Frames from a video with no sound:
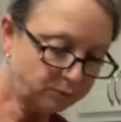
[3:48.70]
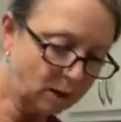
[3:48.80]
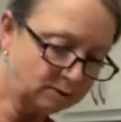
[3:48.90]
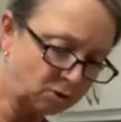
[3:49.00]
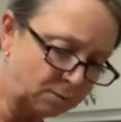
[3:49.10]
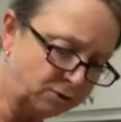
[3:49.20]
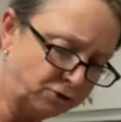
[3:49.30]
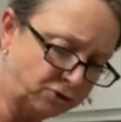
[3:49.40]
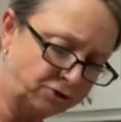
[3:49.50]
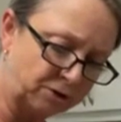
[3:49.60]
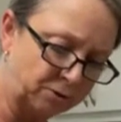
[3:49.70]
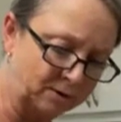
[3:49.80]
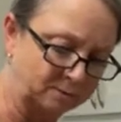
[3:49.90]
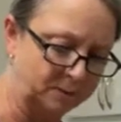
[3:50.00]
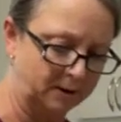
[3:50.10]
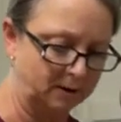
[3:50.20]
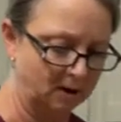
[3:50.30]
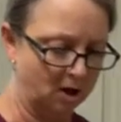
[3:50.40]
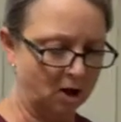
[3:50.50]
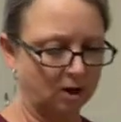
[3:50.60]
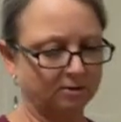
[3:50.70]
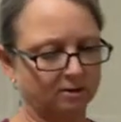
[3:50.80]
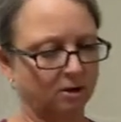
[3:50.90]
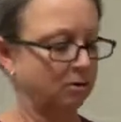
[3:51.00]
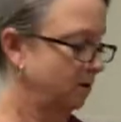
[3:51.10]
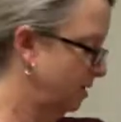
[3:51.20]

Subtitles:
So I'll be sure and share the recipe. Also,